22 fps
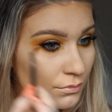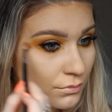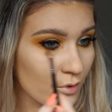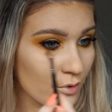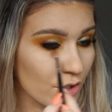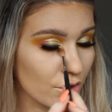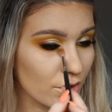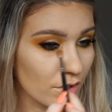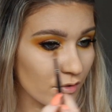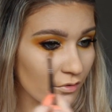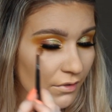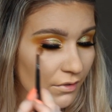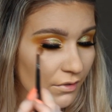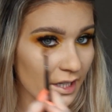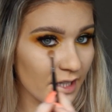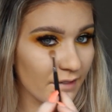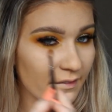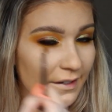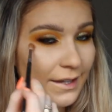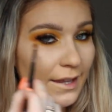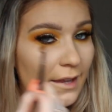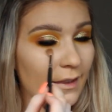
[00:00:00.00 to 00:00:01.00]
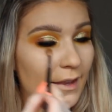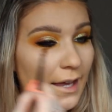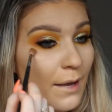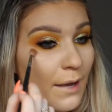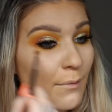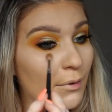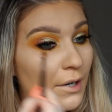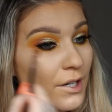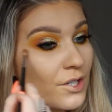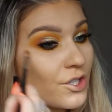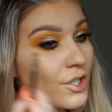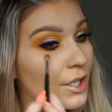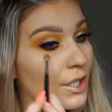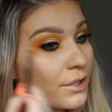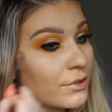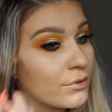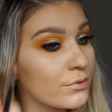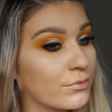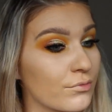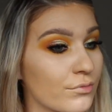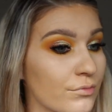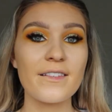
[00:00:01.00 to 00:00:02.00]
I'm just doing really light pressure.
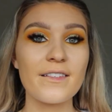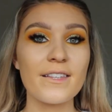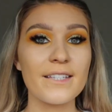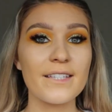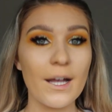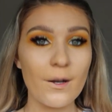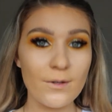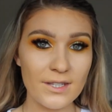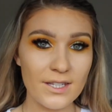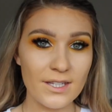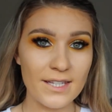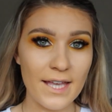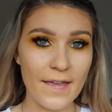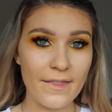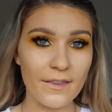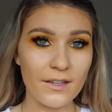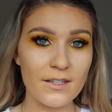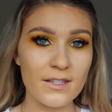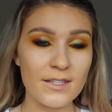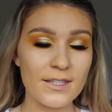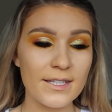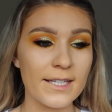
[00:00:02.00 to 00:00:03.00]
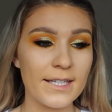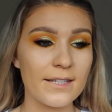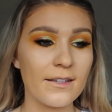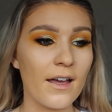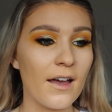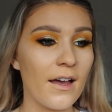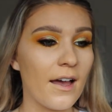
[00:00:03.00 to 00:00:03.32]
So now to set the concealer,